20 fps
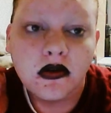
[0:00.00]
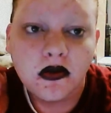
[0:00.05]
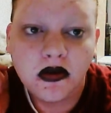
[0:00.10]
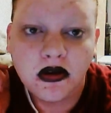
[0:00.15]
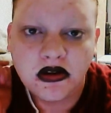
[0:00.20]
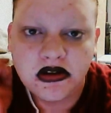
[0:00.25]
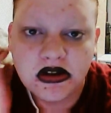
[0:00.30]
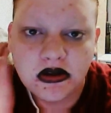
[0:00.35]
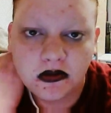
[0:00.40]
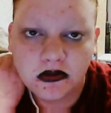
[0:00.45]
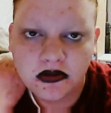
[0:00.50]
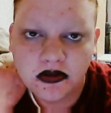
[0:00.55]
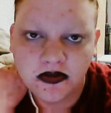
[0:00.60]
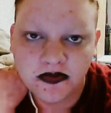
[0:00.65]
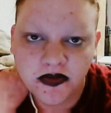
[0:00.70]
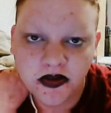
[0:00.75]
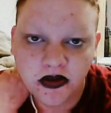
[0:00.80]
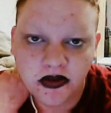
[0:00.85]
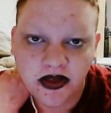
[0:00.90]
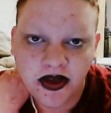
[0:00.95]
You can choose
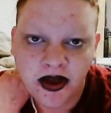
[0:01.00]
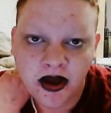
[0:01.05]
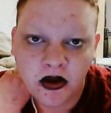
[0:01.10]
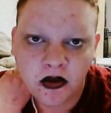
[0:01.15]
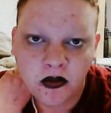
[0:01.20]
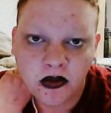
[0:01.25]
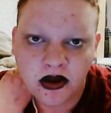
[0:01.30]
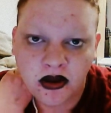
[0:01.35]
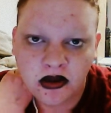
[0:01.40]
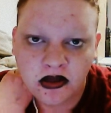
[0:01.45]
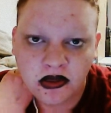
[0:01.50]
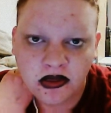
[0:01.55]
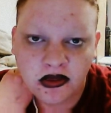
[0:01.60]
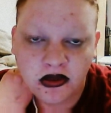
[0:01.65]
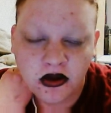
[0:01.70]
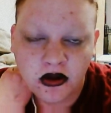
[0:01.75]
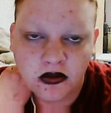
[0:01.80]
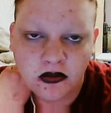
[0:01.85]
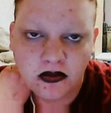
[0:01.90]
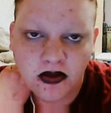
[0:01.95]
to fill that with
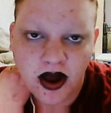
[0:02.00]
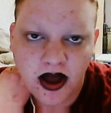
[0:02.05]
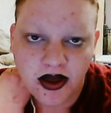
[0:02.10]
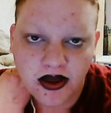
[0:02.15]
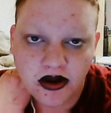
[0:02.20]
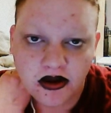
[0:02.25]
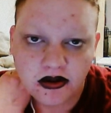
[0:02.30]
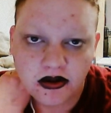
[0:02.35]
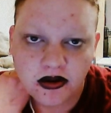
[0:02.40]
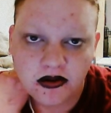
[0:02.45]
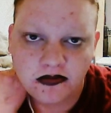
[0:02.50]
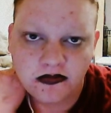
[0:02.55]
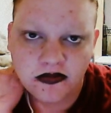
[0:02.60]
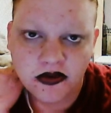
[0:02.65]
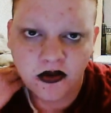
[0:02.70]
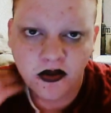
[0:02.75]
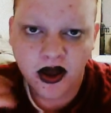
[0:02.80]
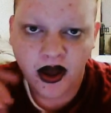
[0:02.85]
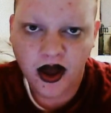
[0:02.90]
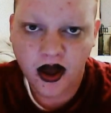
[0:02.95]
a red if
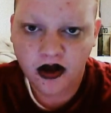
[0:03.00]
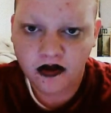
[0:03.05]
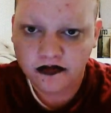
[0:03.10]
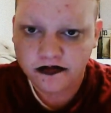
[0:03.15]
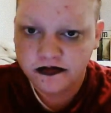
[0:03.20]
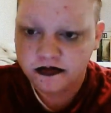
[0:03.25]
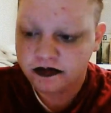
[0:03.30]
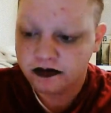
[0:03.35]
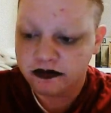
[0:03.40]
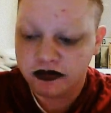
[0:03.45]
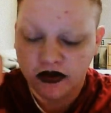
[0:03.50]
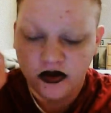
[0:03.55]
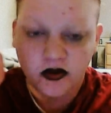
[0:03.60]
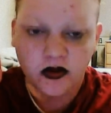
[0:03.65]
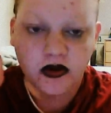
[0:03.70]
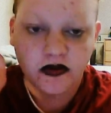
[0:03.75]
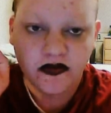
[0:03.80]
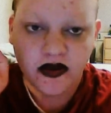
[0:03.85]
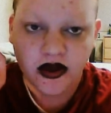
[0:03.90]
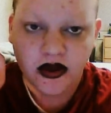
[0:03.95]
you have
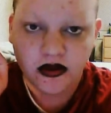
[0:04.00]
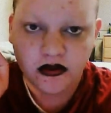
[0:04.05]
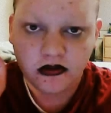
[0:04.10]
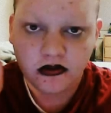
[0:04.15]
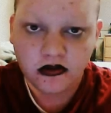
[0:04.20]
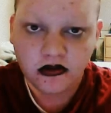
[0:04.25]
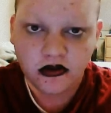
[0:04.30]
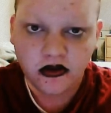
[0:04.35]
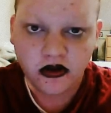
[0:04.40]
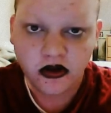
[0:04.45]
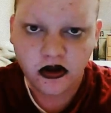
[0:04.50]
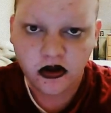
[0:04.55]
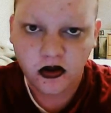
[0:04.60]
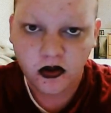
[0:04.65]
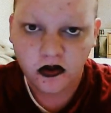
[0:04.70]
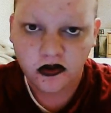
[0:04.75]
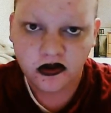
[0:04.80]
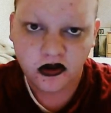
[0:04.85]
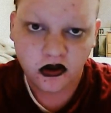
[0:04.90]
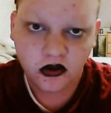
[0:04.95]
newer veins.
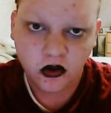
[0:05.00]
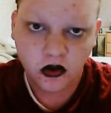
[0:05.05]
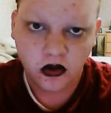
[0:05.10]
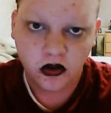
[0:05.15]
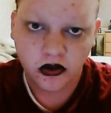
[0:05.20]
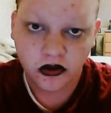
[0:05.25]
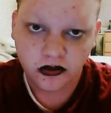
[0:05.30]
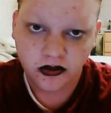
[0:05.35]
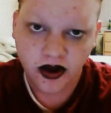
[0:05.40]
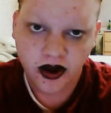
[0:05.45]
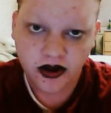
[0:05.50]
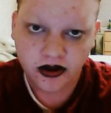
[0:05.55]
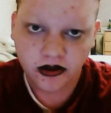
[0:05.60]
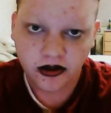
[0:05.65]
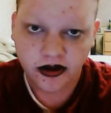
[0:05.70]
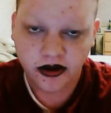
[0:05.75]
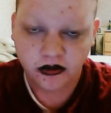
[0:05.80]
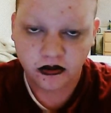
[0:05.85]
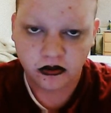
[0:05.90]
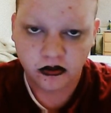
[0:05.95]
Use a cool
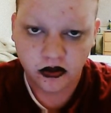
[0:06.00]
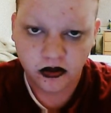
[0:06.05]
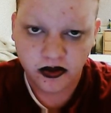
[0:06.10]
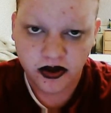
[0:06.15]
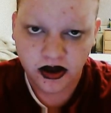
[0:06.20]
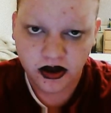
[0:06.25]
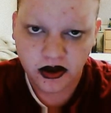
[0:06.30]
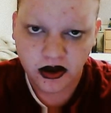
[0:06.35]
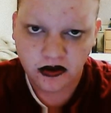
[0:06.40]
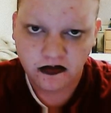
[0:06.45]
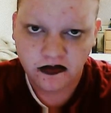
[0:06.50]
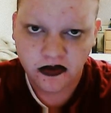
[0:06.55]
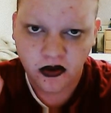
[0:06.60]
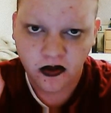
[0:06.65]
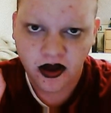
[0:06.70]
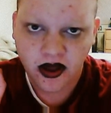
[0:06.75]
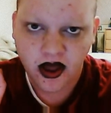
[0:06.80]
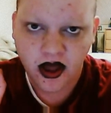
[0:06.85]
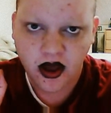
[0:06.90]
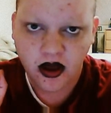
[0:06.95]
red like a ruby. If you
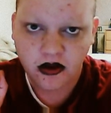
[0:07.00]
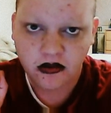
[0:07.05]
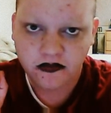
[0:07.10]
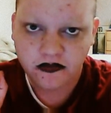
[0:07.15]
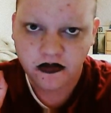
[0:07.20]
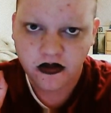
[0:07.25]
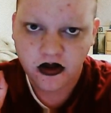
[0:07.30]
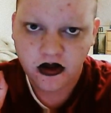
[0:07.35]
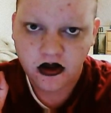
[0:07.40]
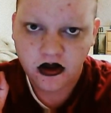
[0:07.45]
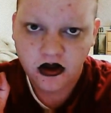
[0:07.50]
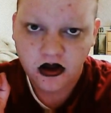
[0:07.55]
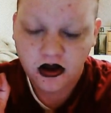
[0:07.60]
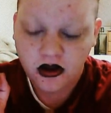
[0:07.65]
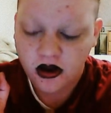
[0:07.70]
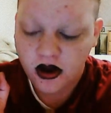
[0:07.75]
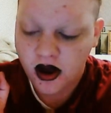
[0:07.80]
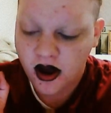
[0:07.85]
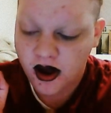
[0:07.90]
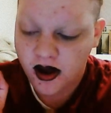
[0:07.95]
have
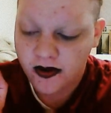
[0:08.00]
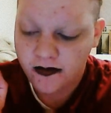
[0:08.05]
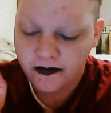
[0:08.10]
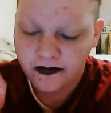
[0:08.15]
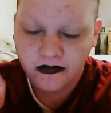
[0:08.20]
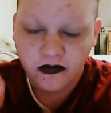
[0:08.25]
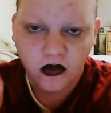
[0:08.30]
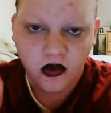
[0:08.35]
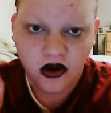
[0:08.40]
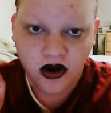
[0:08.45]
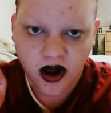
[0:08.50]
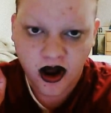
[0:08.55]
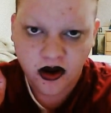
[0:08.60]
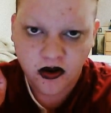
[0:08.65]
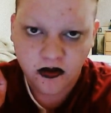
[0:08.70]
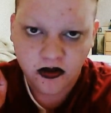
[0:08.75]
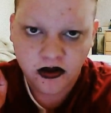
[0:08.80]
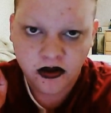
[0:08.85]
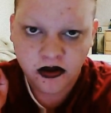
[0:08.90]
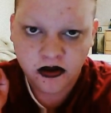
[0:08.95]
more
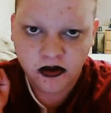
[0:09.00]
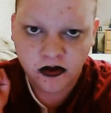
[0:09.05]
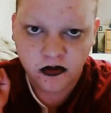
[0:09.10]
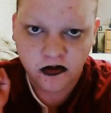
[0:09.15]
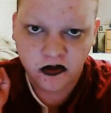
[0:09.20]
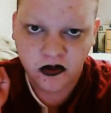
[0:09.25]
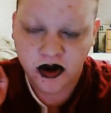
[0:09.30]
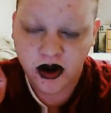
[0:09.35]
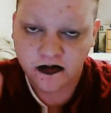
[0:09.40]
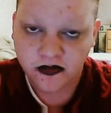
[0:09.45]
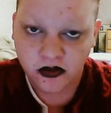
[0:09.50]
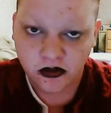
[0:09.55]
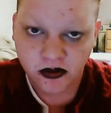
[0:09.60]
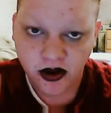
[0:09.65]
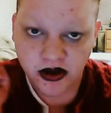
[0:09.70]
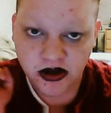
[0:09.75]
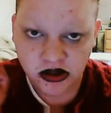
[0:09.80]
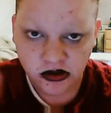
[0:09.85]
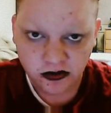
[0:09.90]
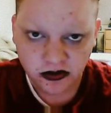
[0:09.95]
aqua, use whatever
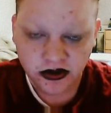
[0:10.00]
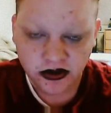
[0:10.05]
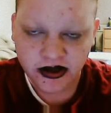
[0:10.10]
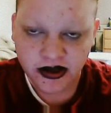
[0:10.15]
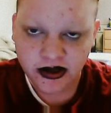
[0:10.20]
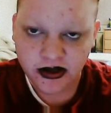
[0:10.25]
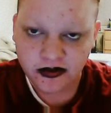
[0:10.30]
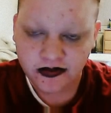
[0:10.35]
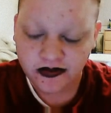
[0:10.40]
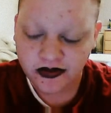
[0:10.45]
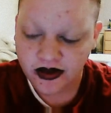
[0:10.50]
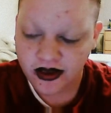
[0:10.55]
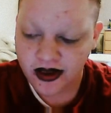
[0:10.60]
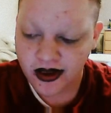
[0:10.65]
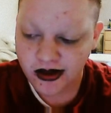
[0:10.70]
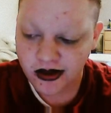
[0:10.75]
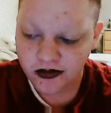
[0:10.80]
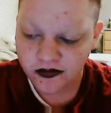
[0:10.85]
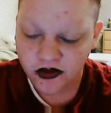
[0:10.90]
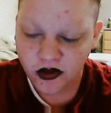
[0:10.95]
red please,
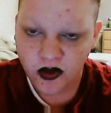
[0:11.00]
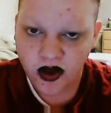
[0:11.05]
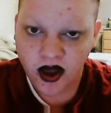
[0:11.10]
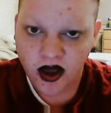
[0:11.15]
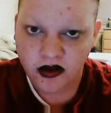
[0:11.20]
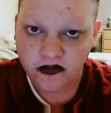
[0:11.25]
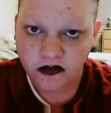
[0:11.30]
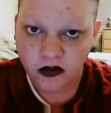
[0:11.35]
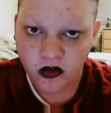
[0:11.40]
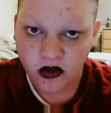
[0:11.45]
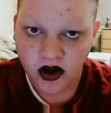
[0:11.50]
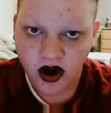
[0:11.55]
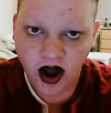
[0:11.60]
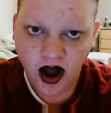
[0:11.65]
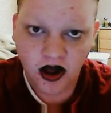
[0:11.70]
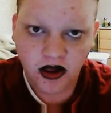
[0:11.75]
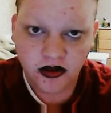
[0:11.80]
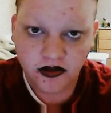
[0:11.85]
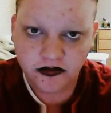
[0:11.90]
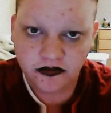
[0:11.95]
and if you have more
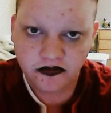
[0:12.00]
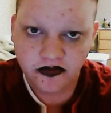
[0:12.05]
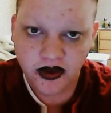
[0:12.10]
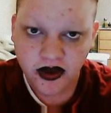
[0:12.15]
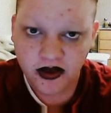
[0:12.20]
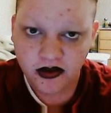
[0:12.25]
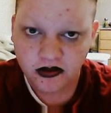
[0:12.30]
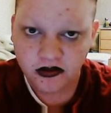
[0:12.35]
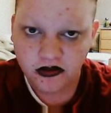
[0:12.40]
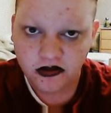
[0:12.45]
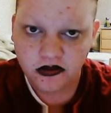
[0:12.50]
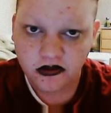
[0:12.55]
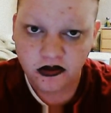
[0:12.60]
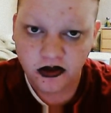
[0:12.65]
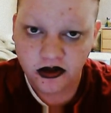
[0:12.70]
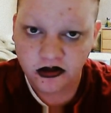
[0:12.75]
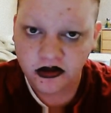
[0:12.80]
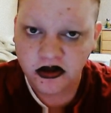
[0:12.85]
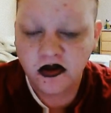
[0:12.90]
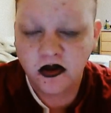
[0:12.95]
olive veins,
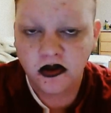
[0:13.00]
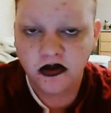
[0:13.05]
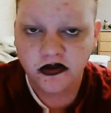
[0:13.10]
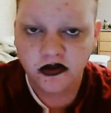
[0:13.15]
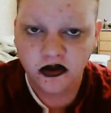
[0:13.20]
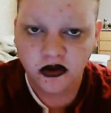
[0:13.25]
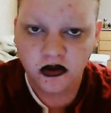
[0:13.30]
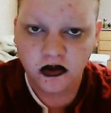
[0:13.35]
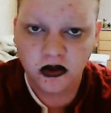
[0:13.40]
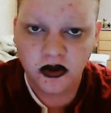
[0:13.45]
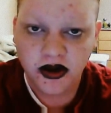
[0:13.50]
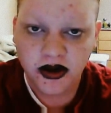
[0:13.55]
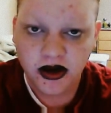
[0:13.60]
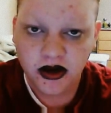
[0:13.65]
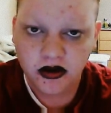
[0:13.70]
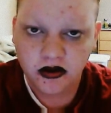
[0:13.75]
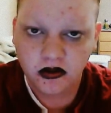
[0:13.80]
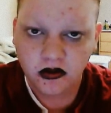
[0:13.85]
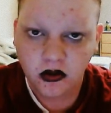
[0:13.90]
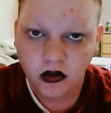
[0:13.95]
slightly towards a
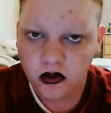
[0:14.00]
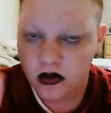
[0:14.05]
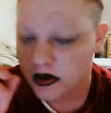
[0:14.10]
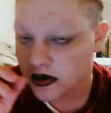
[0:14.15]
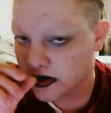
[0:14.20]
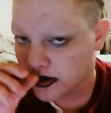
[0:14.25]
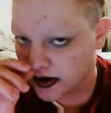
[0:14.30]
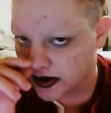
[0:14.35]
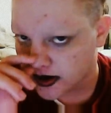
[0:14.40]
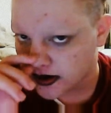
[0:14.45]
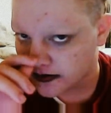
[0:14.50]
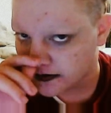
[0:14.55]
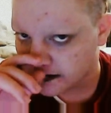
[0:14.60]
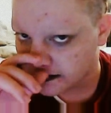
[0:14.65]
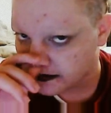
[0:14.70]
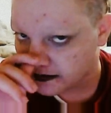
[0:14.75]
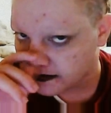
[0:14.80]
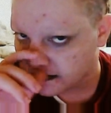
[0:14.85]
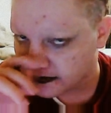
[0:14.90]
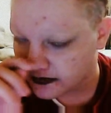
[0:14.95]
green or
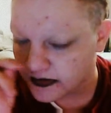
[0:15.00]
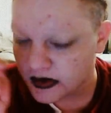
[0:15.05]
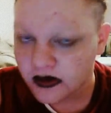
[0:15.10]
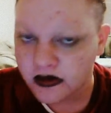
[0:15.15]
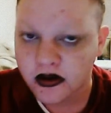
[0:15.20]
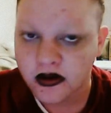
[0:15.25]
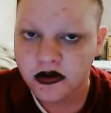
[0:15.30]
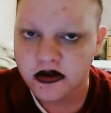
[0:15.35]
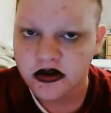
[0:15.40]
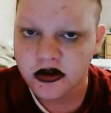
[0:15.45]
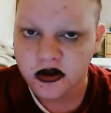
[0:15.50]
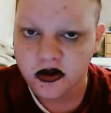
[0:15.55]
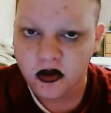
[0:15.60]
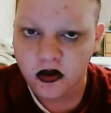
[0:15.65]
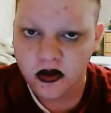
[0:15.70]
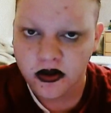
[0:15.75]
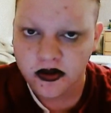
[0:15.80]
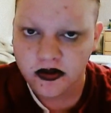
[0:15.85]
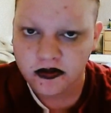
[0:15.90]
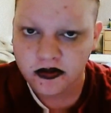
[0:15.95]

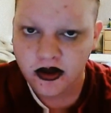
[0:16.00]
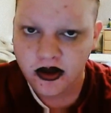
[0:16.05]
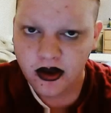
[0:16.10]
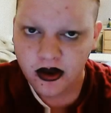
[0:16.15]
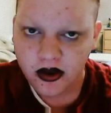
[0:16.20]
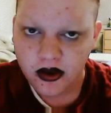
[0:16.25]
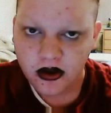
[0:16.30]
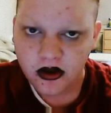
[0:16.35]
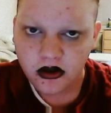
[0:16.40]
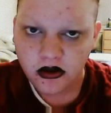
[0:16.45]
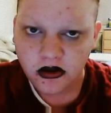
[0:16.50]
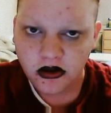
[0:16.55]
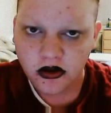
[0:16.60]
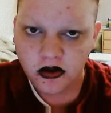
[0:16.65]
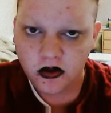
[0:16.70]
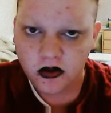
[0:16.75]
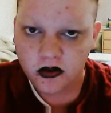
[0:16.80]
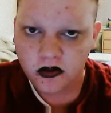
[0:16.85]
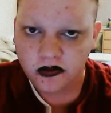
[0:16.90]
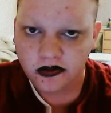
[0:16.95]
turquoise,
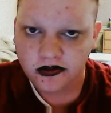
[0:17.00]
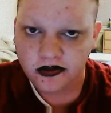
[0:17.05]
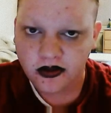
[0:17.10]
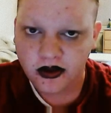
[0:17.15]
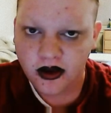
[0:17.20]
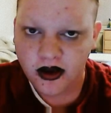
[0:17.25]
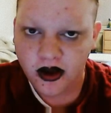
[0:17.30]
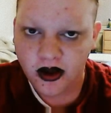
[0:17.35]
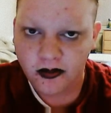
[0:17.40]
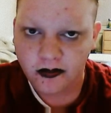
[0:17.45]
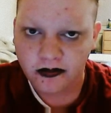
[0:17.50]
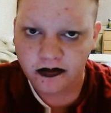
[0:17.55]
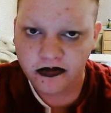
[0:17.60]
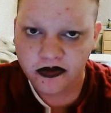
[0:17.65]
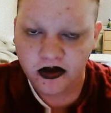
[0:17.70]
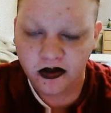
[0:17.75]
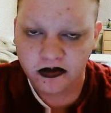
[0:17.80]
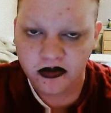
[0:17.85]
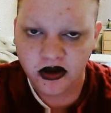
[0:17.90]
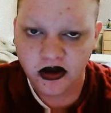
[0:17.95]
use something
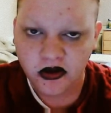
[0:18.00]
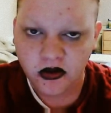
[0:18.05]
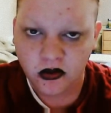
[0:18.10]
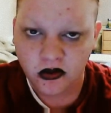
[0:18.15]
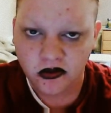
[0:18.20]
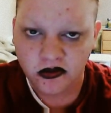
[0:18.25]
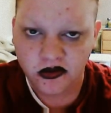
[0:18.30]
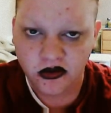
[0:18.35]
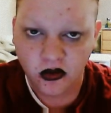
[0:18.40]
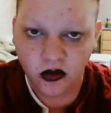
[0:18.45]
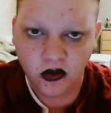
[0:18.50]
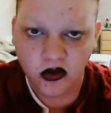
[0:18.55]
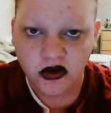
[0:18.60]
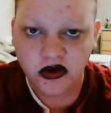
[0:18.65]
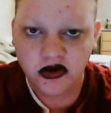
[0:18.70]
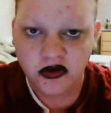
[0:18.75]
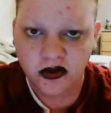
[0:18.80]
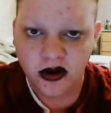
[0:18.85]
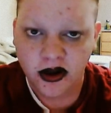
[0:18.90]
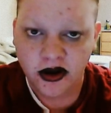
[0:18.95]
towards an
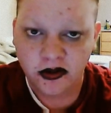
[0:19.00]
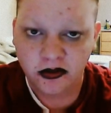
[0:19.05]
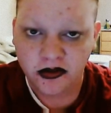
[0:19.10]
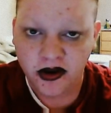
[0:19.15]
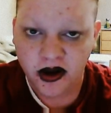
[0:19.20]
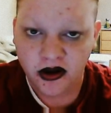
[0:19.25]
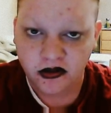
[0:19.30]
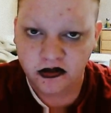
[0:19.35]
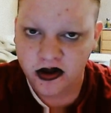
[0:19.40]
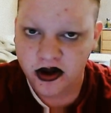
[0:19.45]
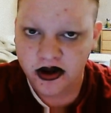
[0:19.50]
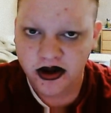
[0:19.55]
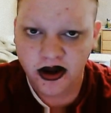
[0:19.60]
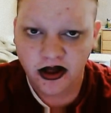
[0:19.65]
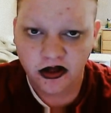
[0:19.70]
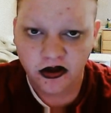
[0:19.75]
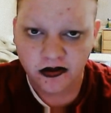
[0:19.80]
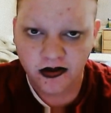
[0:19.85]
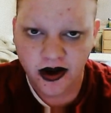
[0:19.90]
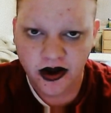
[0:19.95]
orange red or brown red,
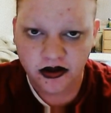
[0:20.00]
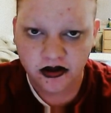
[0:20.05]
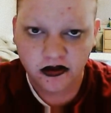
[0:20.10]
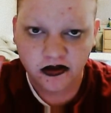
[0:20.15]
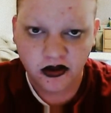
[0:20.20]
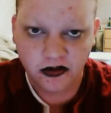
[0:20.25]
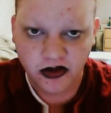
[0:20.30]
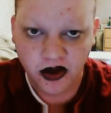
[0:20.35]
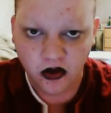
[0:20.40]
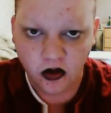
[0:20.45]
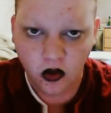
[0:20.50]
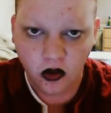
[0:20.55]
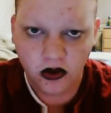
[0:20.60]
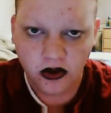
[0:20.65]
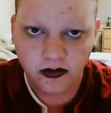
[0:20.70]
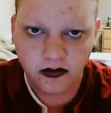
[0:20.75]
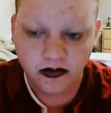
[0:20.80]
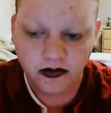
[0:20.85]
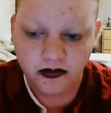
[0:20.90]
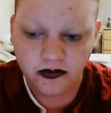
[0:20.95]
yellow red, something you
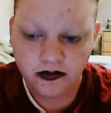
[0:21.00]
want.